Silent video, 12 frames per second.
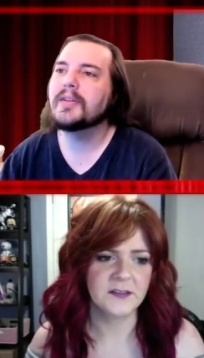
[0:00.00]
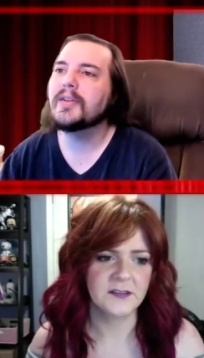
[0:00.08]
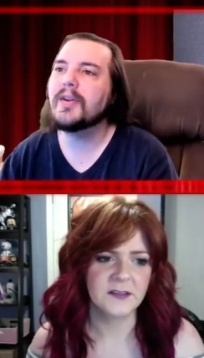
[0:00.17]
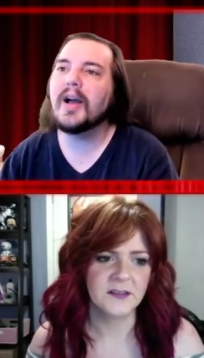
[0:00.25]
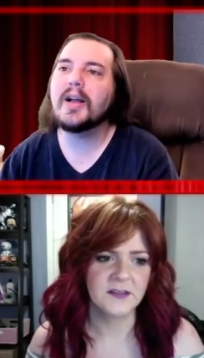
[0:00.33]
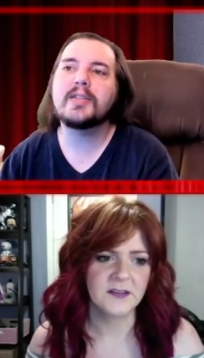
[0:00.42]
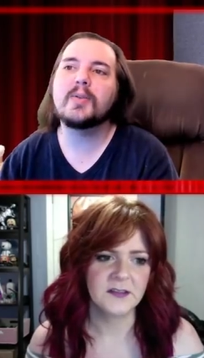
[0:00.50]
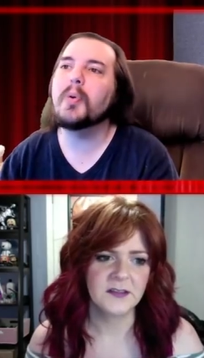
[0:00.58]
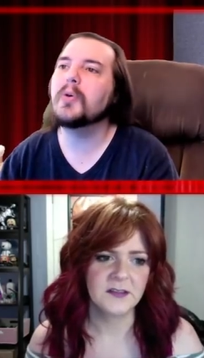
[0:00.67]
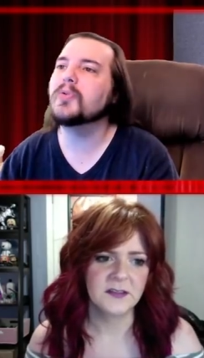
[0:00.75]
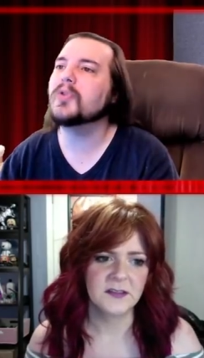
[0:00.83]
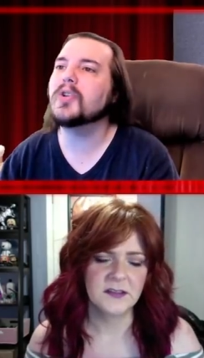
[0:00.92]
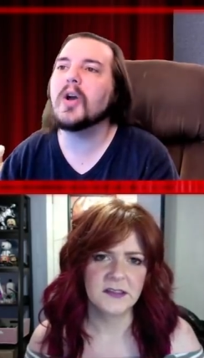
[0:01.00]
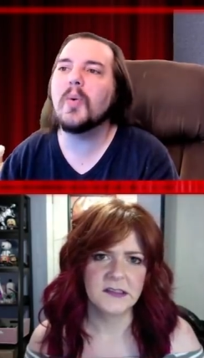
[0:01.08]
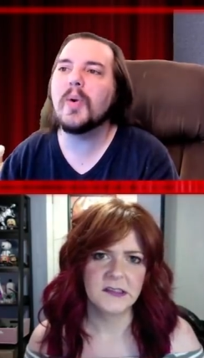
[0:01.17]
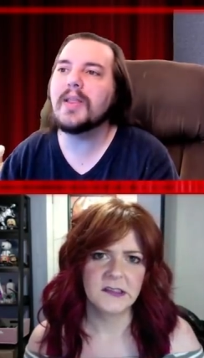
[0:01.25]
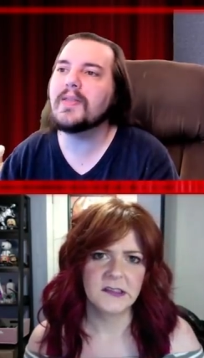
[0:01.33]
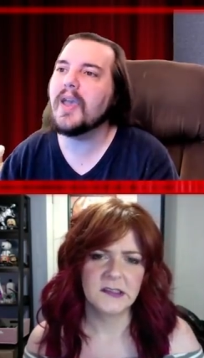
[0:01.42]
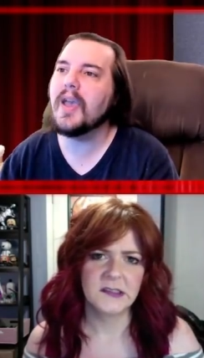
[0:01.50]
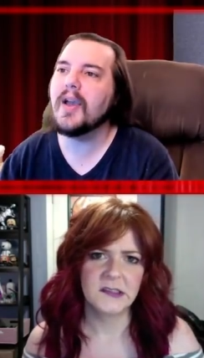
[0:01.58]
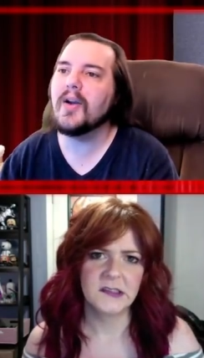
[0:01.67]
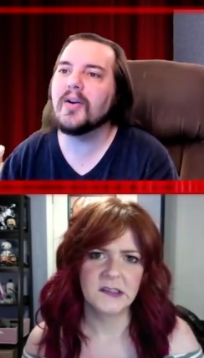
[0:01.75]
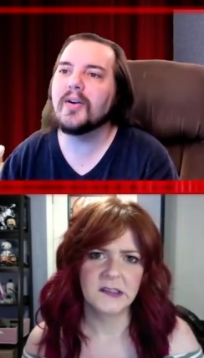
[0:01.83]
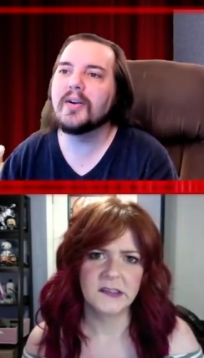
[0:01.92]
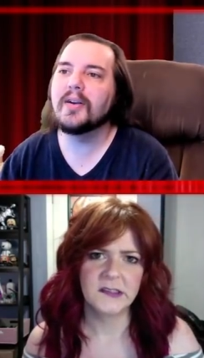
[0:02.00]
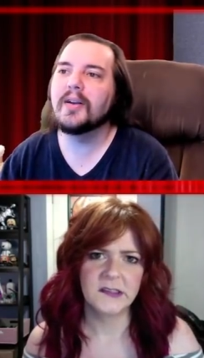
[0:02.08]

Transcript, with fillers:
Speaker 1: You're not supposed to go in there.